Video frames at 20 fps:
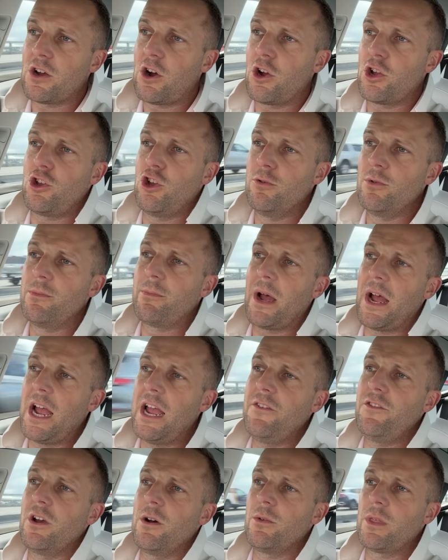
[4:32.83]
human
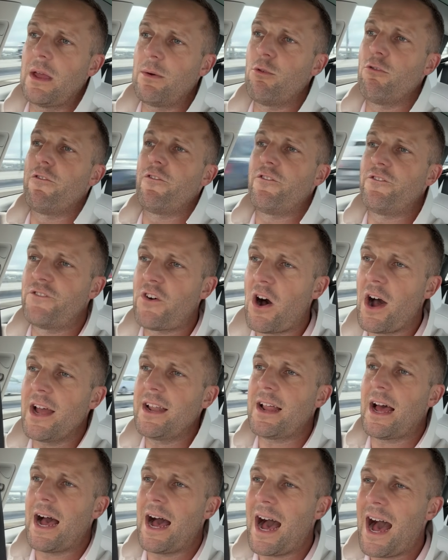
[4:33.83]
behavior, they will
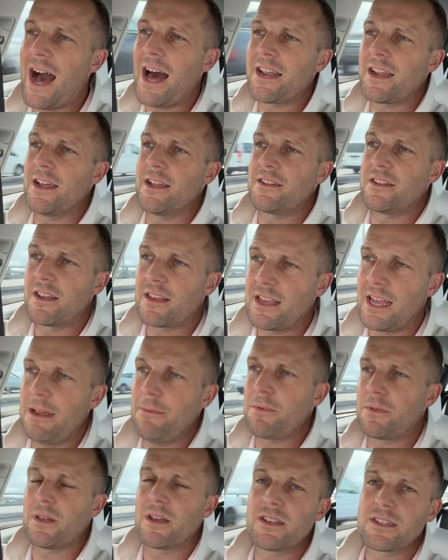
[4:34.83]
fight harder to
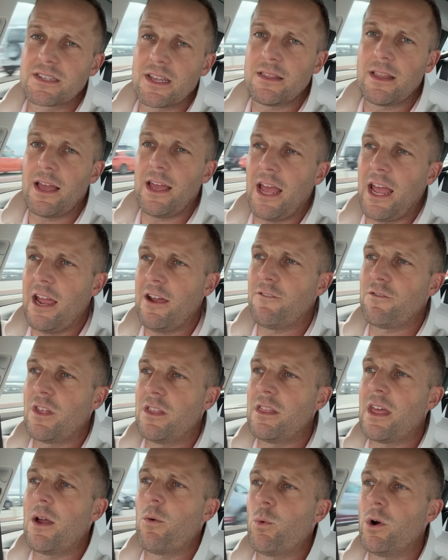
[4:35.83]
keep things that they have
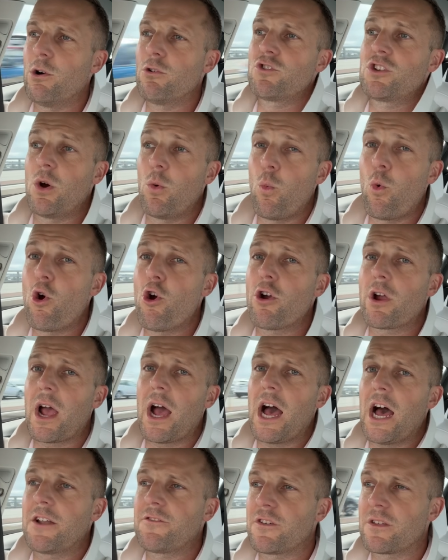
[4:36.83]
than they will to work
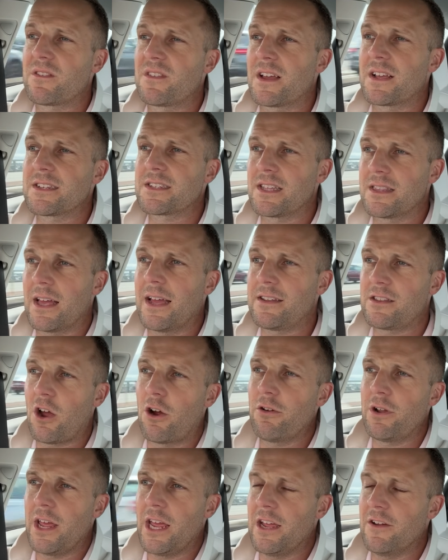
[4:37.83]
hard for things that they
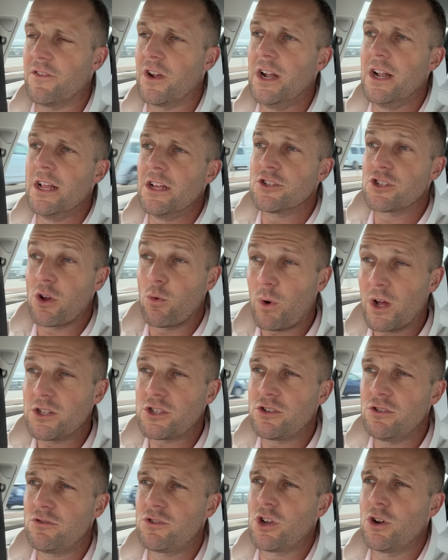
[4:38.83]
don't have. So
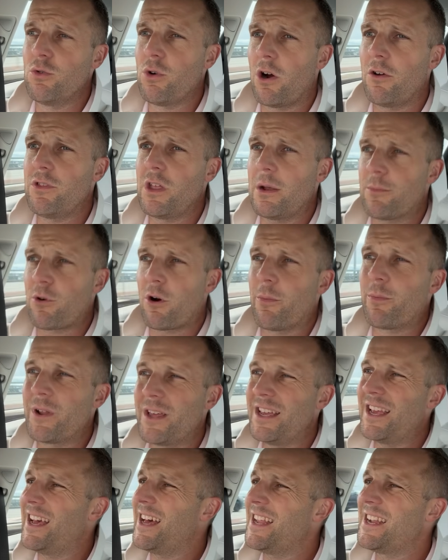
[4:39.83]
once you do own that
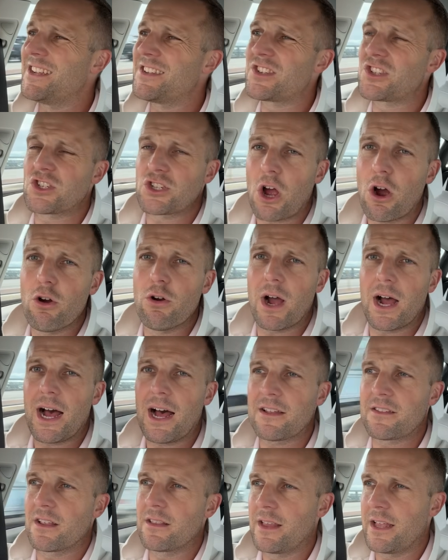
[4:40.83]
property, it is so
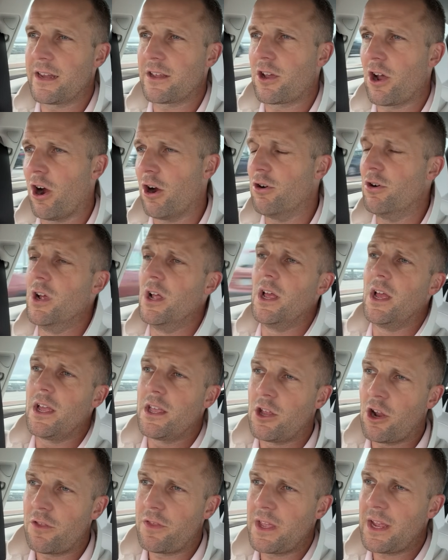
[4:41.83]
hard to let it go.
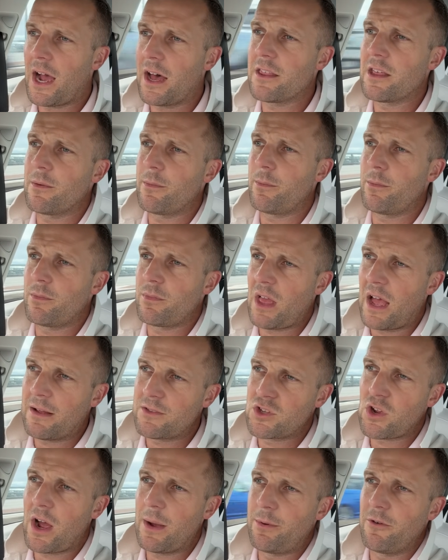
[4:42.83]
The other
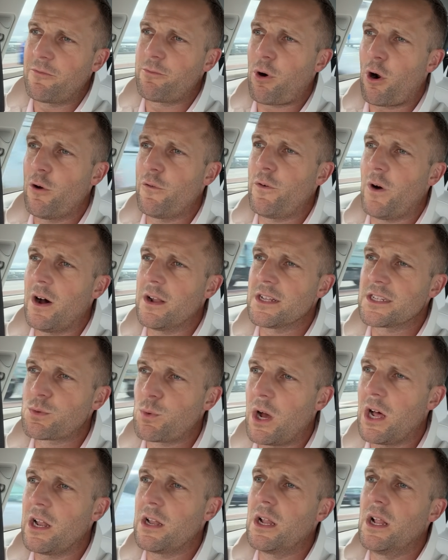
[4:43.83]
type of profile as
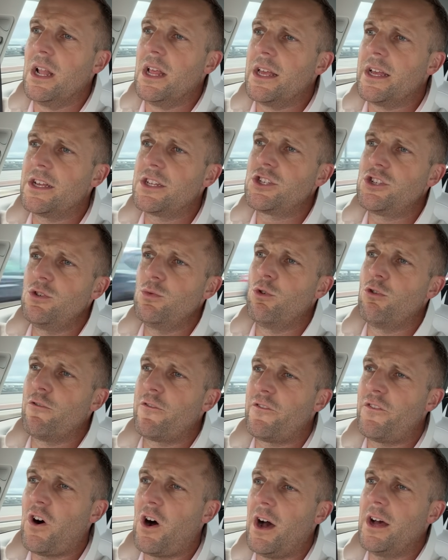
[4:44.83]
well is you will
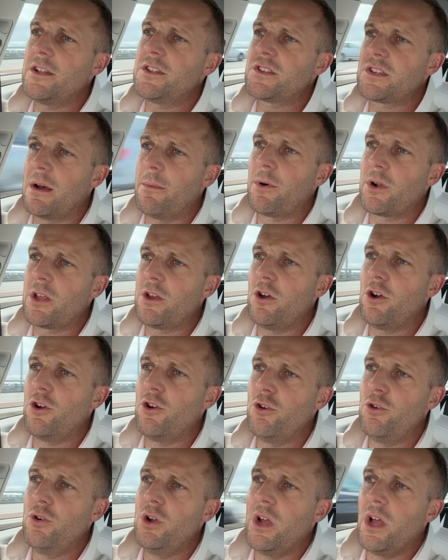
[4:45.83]
find somebody
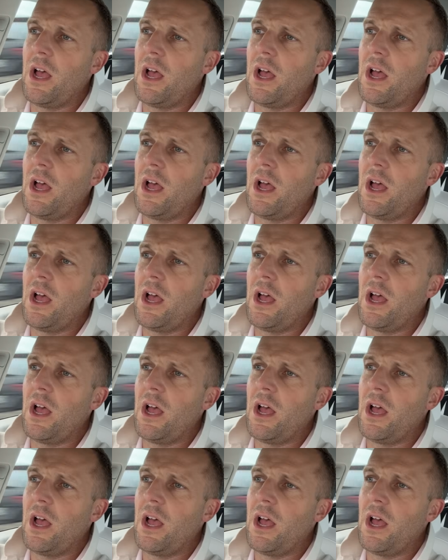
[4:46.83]
who